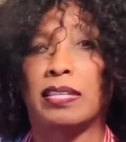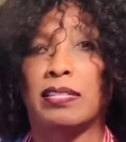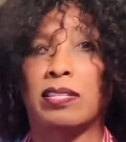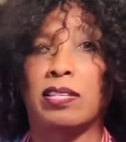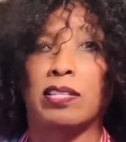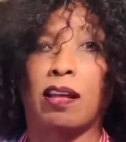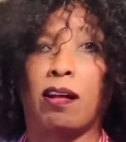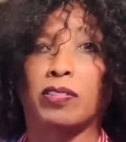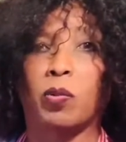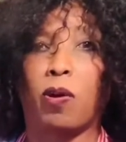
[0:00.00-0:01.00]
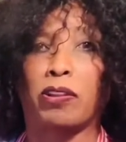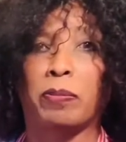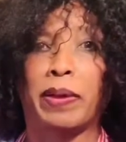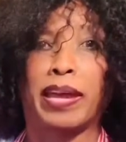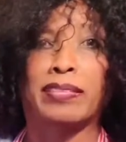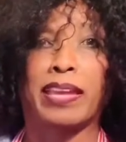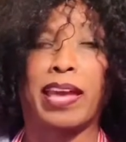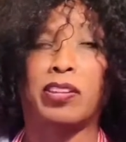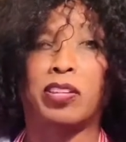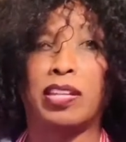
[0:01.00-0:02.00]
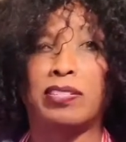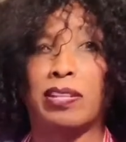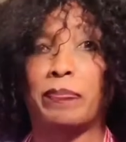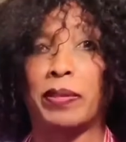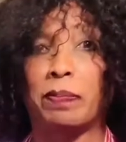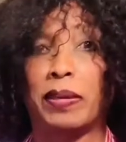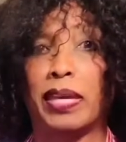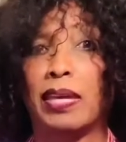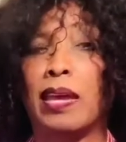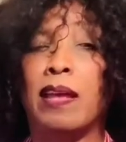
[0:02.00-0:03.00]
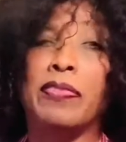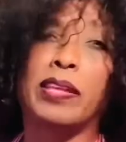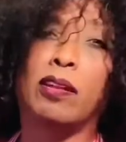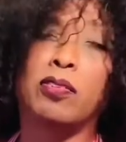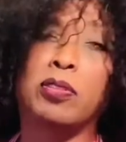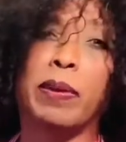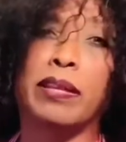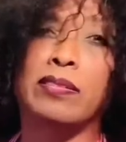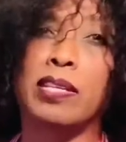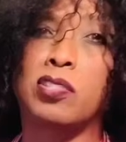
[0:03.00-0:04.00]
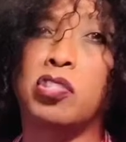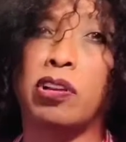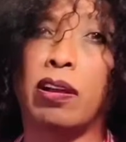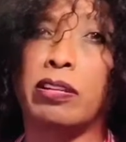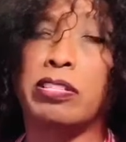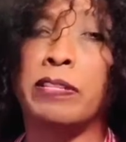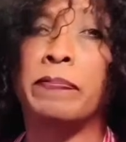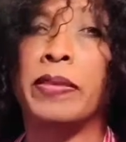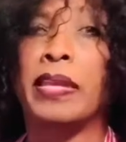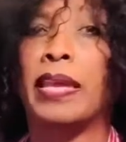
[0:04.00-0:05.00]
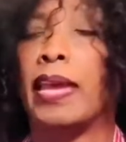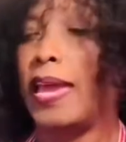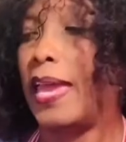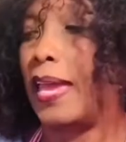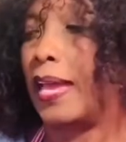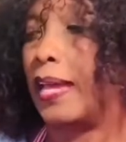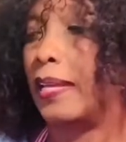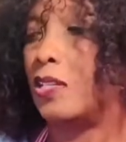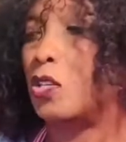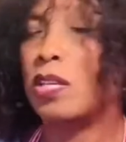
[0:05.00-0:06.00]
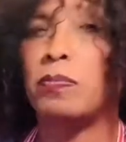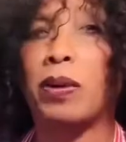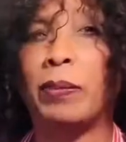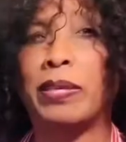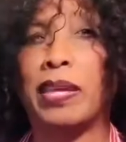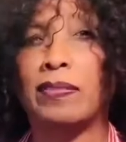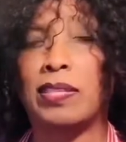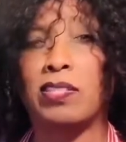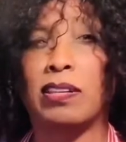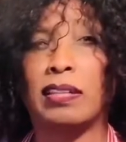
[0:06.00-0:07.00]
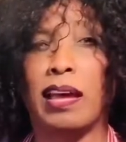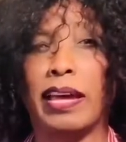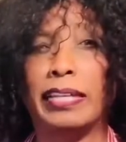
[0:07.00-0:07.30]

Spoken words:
This is called a water bath canner. You need something big that holds about 6 jars. And you can probably get these online.